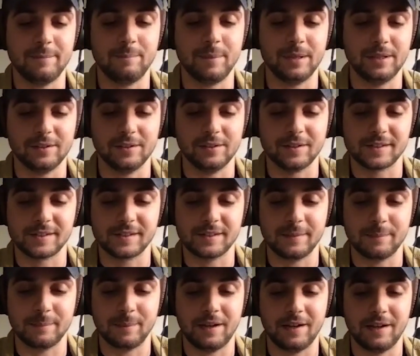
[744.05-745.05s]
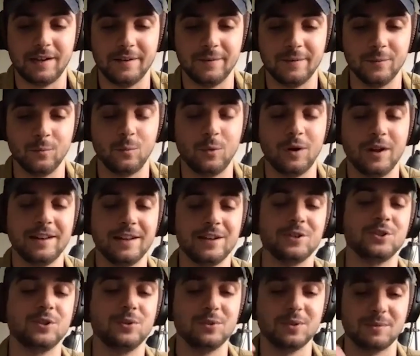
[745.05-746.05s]
builds upon what
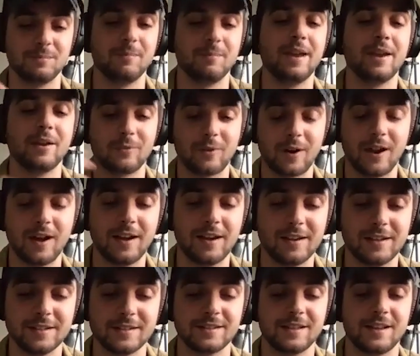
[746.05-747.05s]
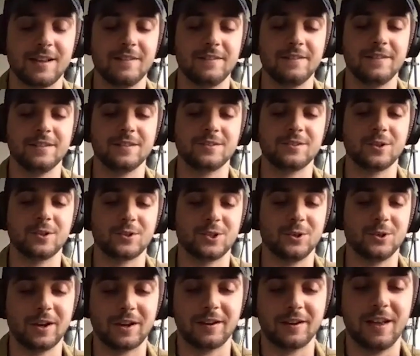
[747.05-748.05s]
issues may arise on the
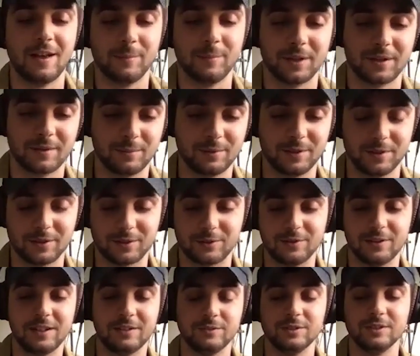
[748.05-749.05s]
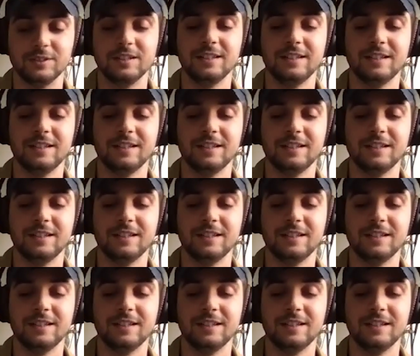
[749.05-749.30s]
socioeconomic and political level